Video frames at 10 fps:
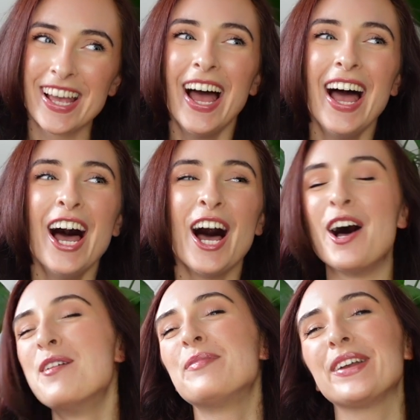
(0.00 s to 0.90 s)

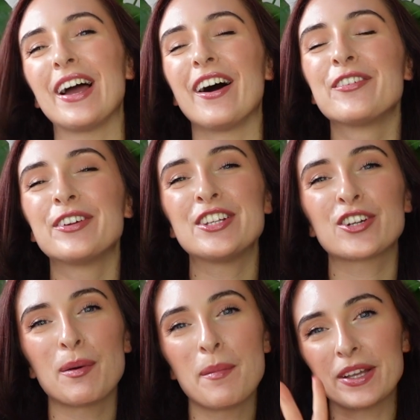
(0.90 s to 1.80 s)
But yeah, I really
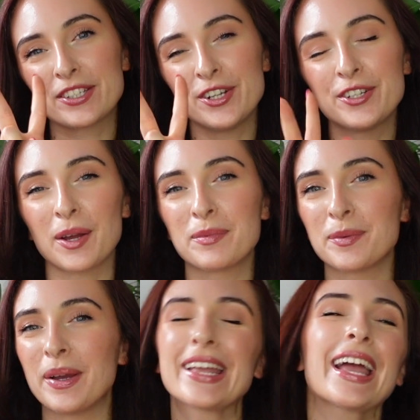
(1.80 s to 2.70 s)
try my best 2 times a
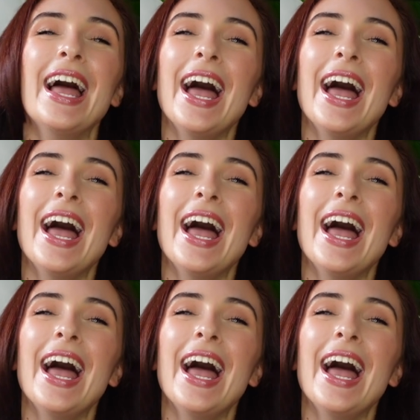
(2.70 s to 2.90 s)
week.